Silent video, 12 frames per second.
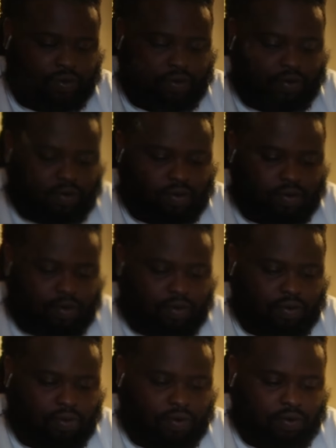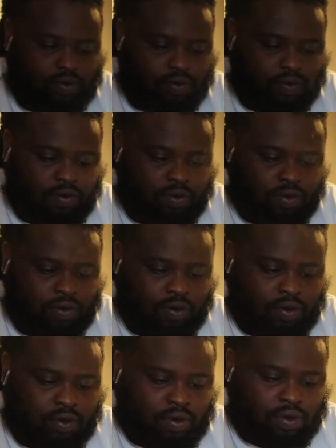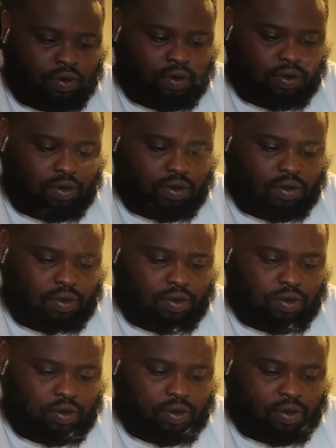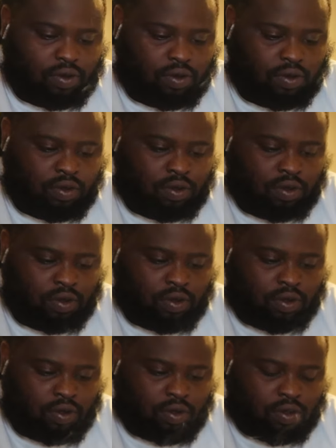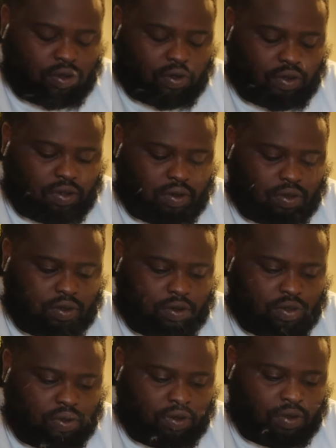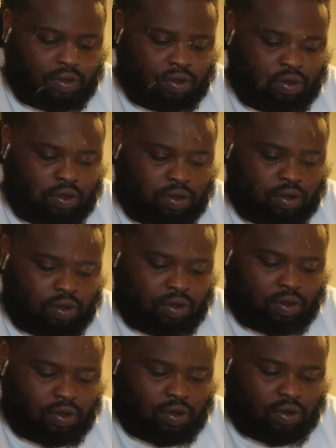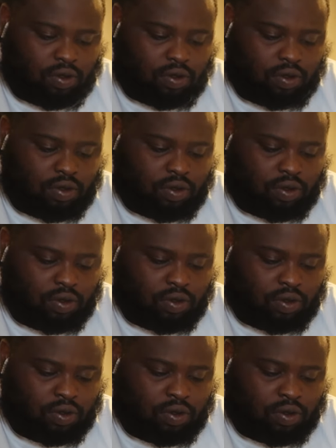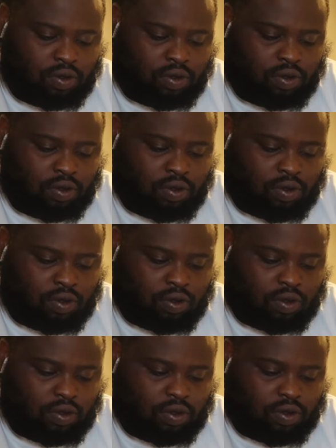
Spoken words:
(not speaking)